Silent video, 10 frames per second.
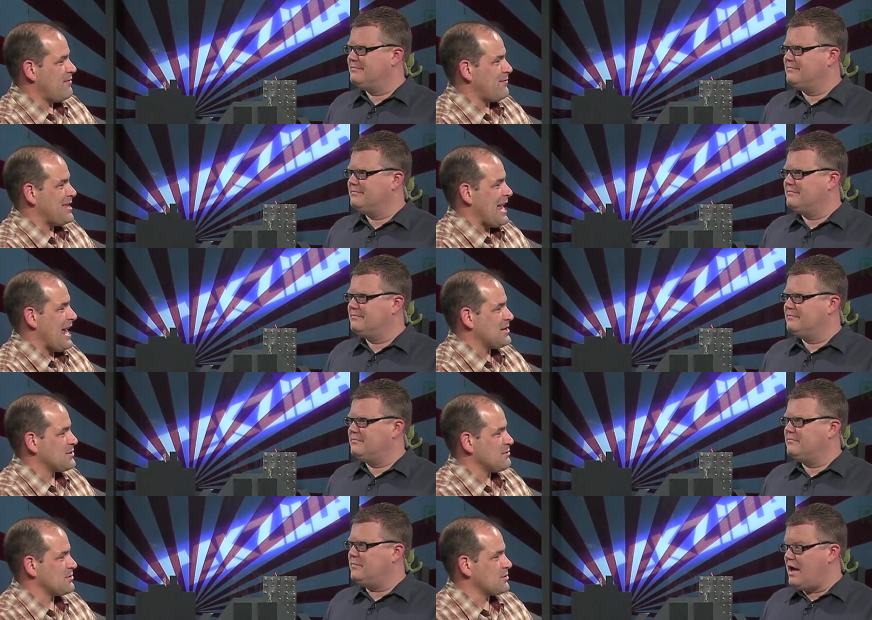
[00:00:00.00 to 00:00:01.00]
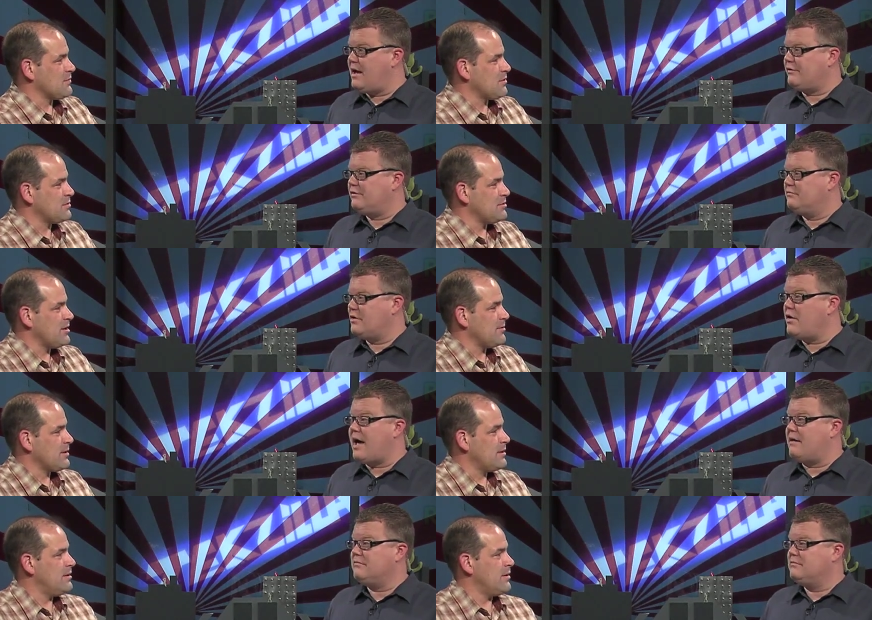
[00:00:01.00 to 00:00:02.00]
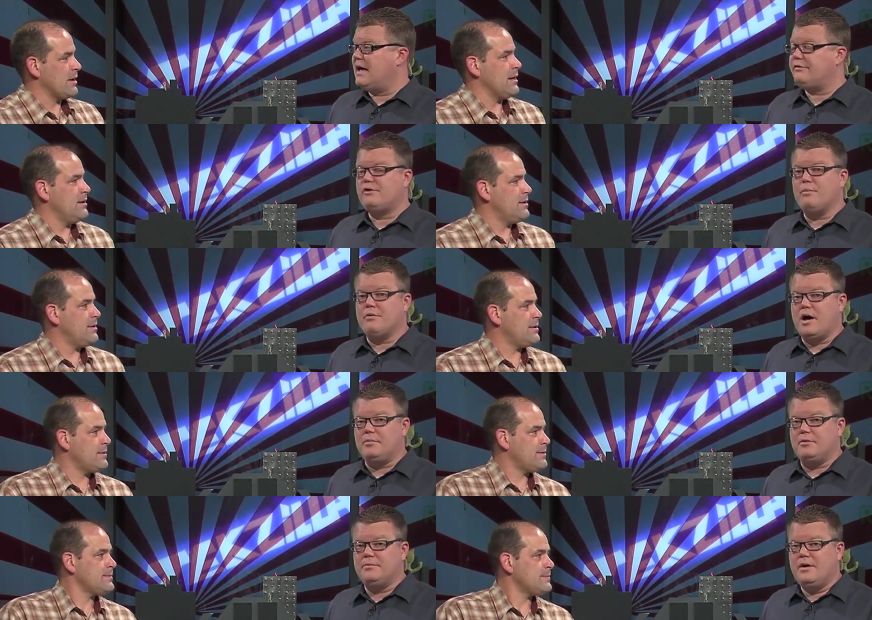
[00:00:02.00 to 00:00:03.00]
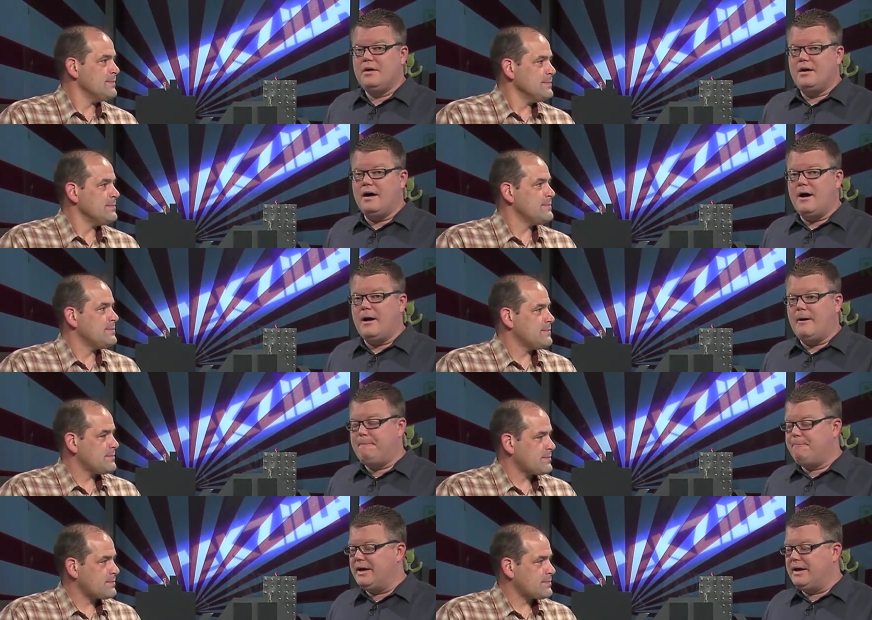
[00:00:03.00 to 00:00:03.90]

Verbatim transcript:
Speaker 1: off of a NAS or a server yes. on your oh, network? Oh yeah,
Speaker 2: okay. that's no problem. Uh,